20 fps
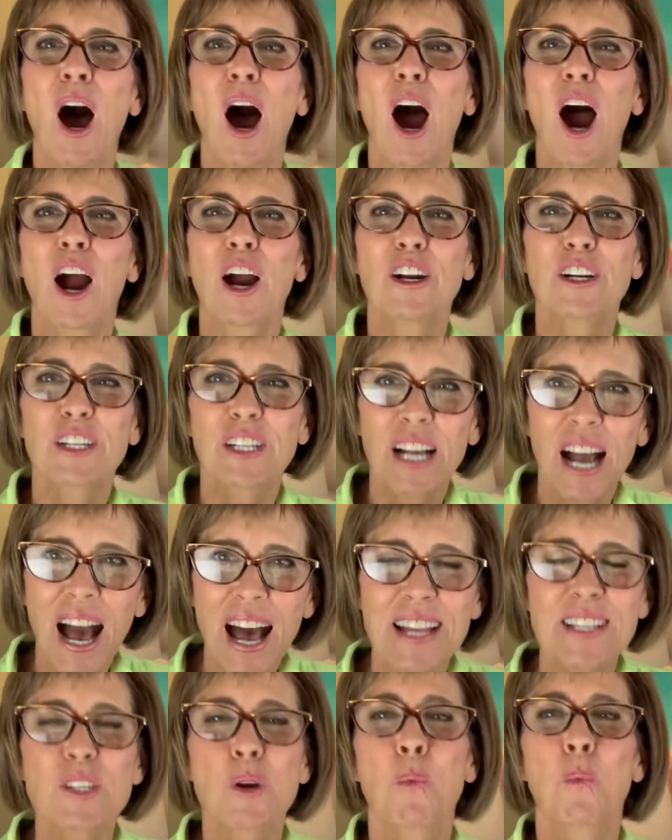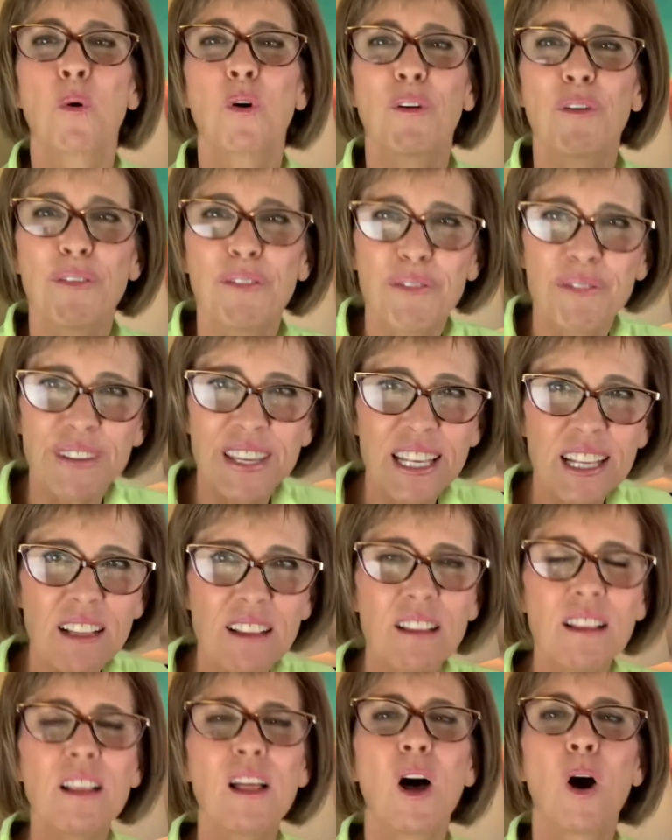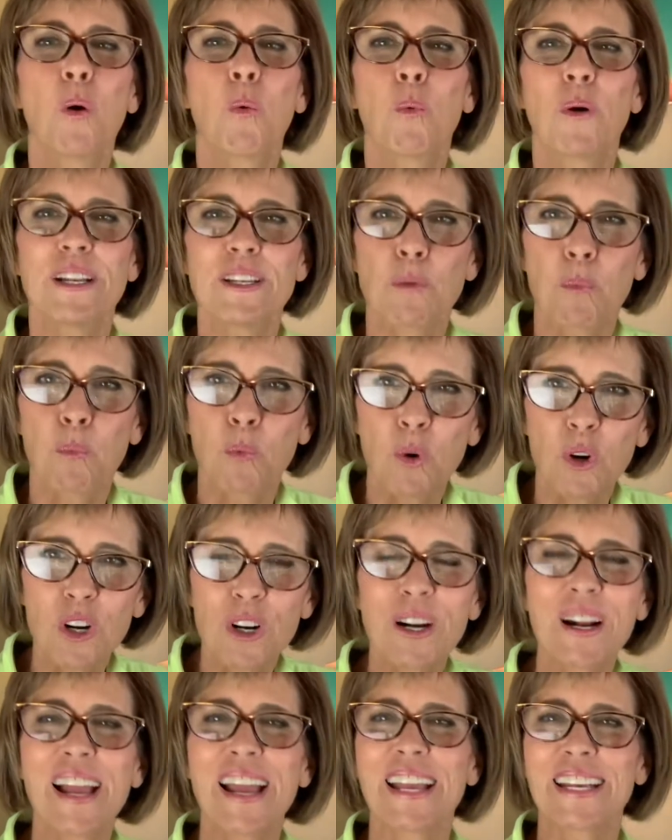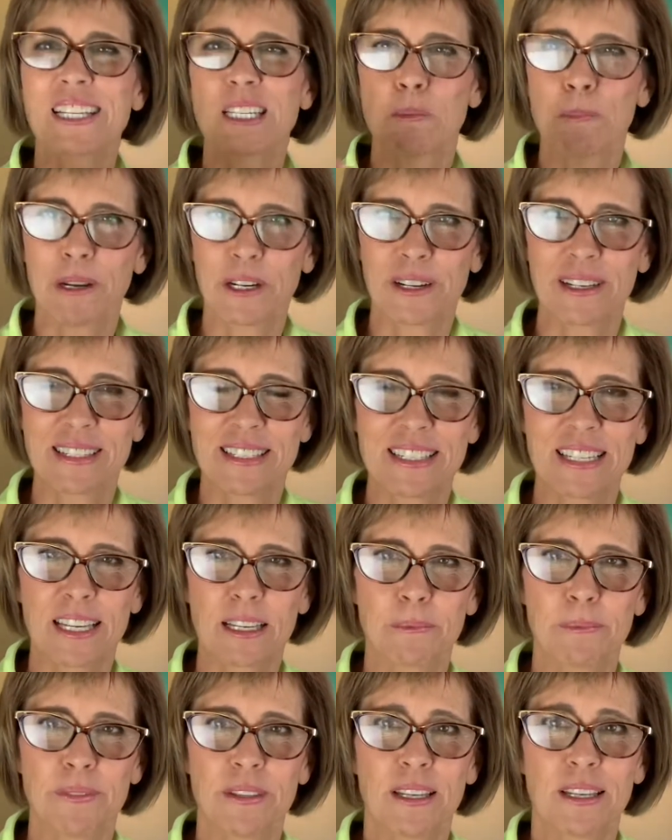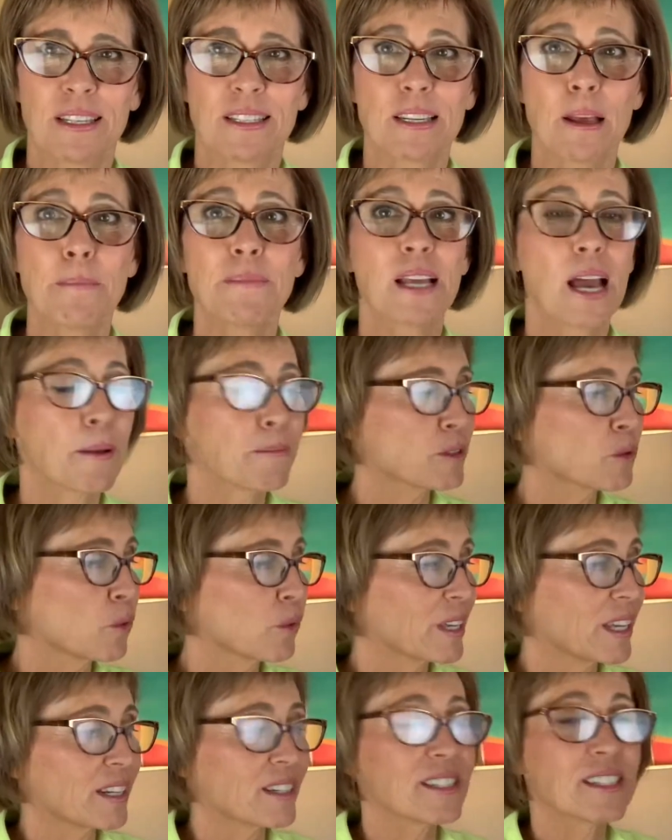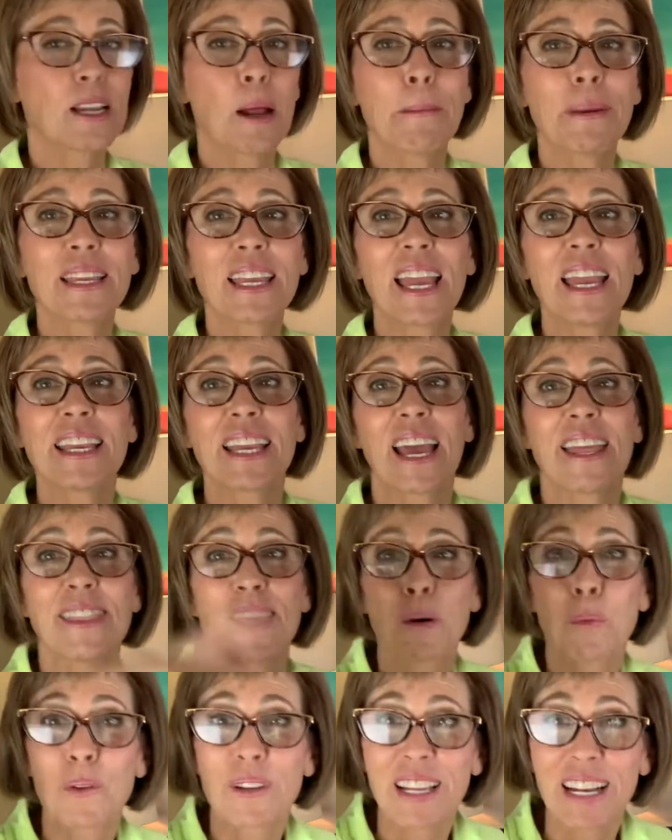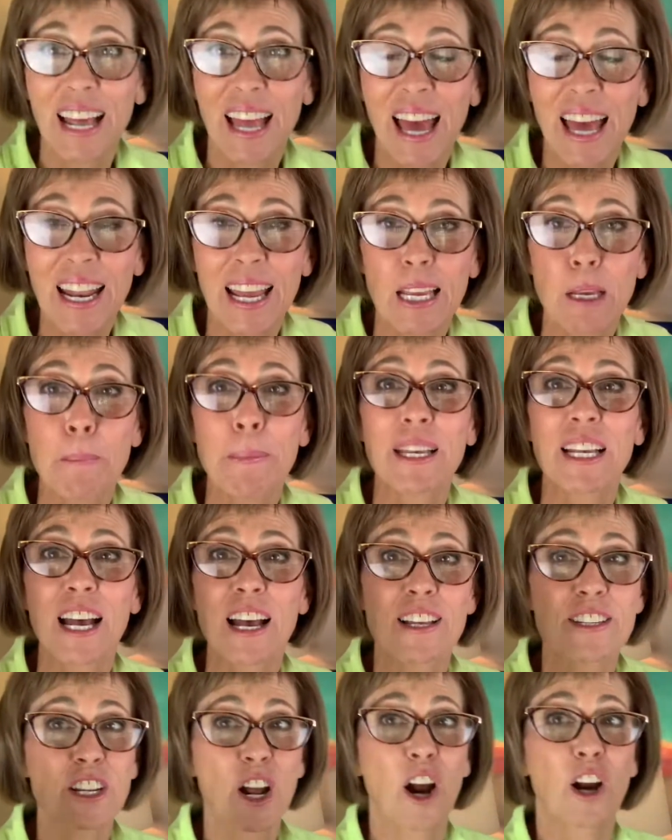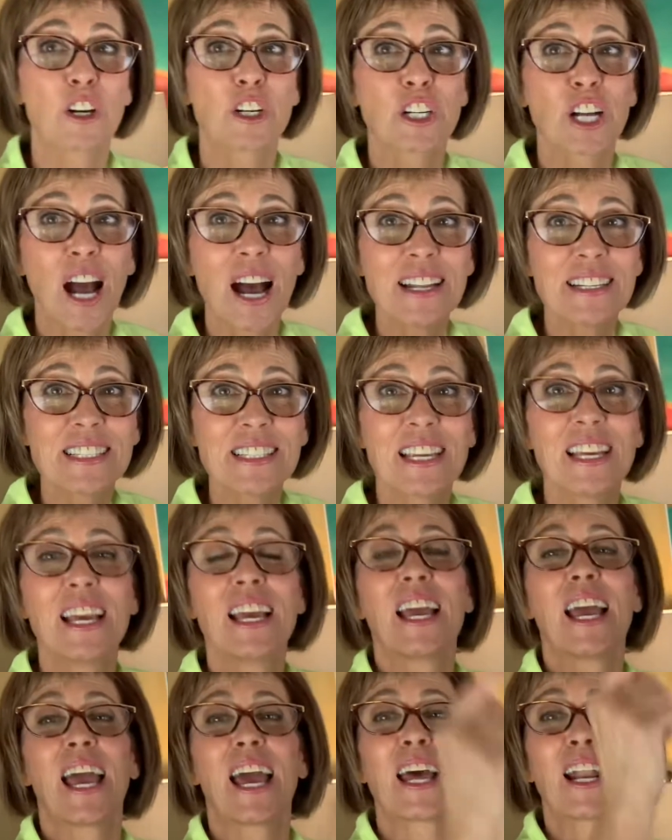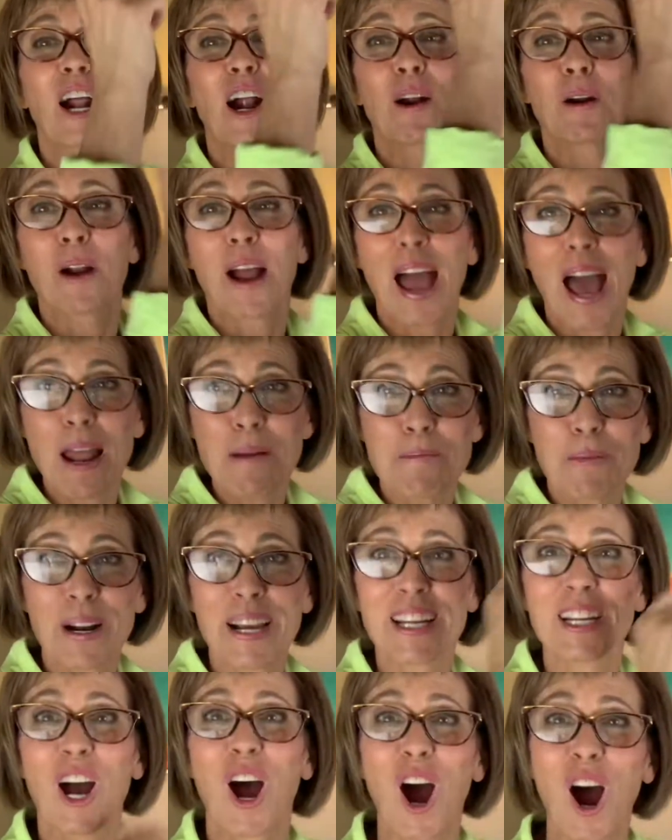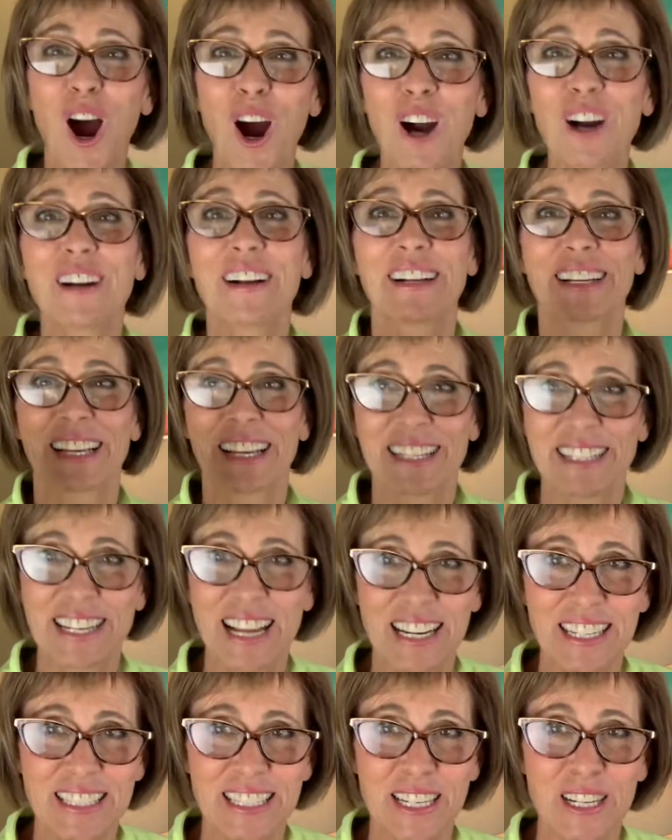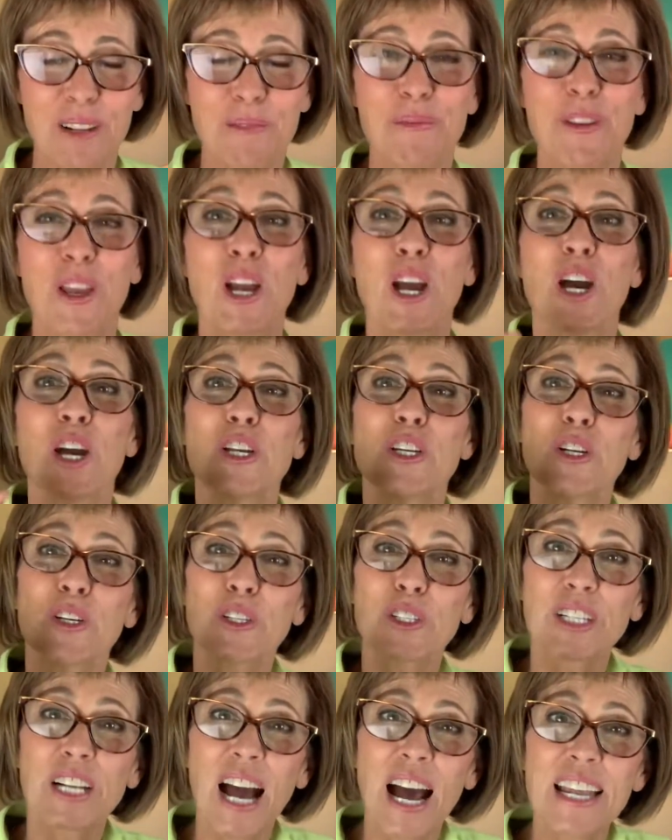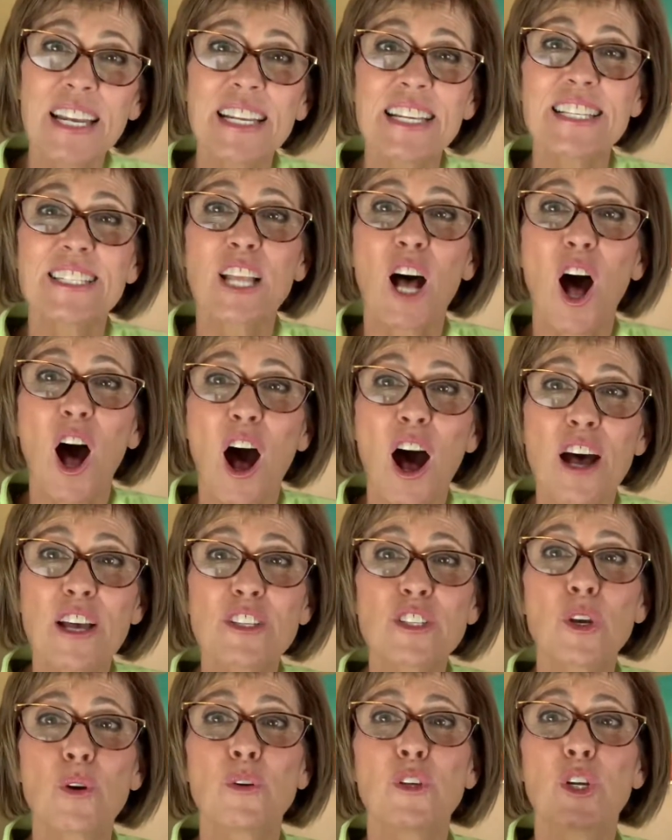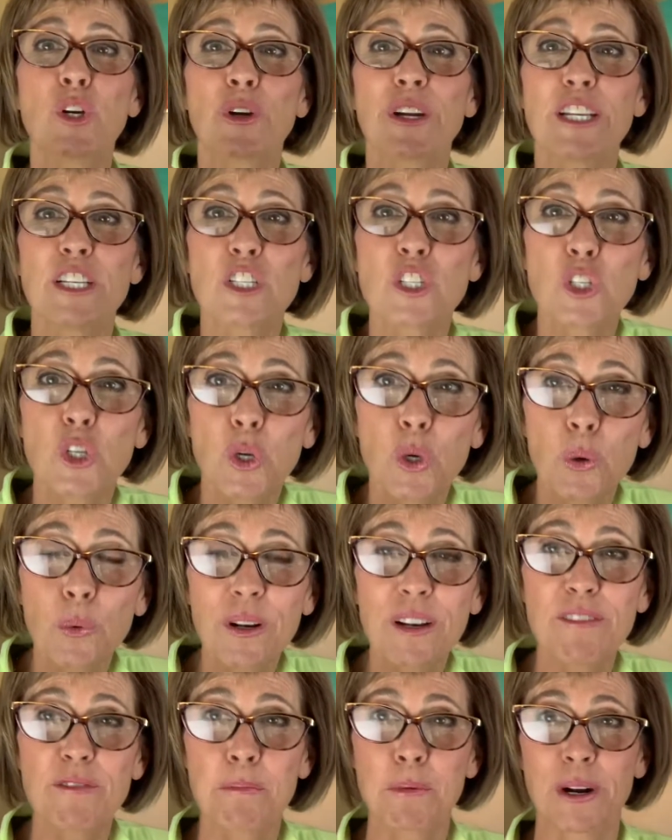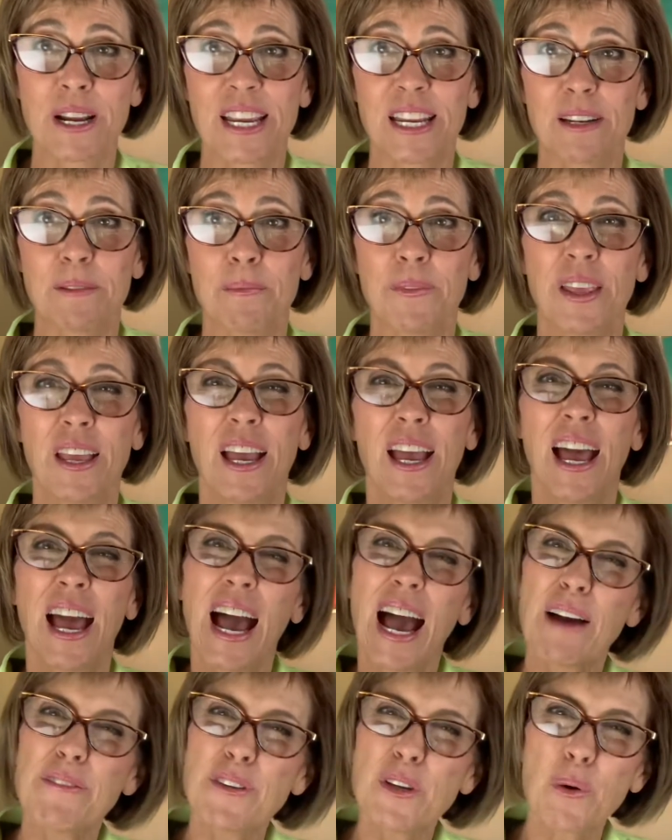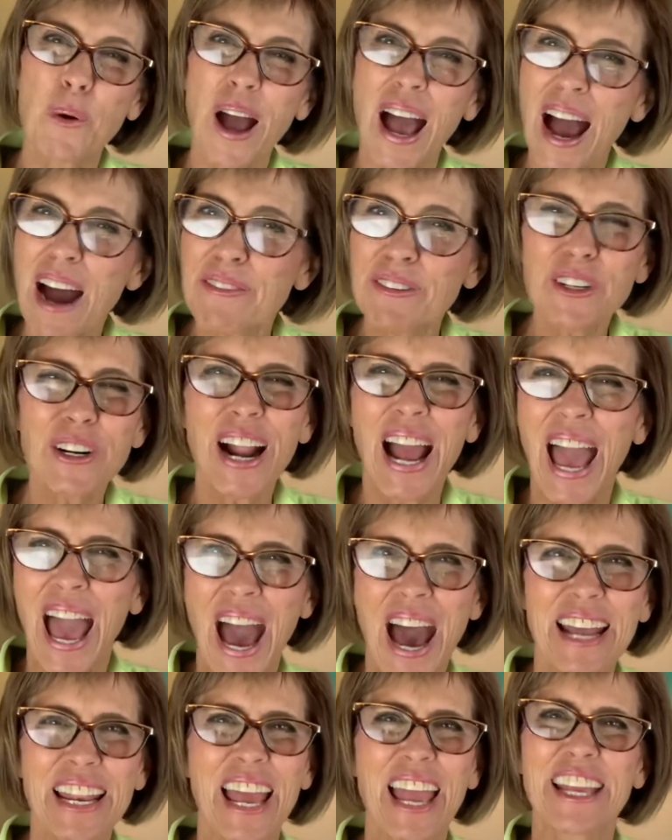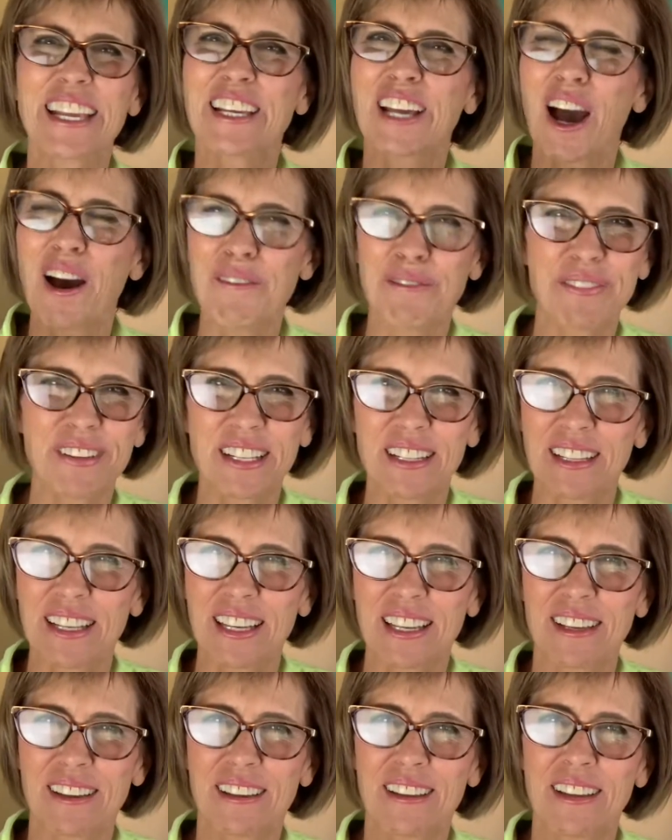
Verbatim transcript: our gut will feel what we're experiencing. Sometimes we'll get a stomach ache and then we'll get a headache because our gut and our head brain are connected. Your gut is also your intuitive brain. Have you ever had a gut feeling?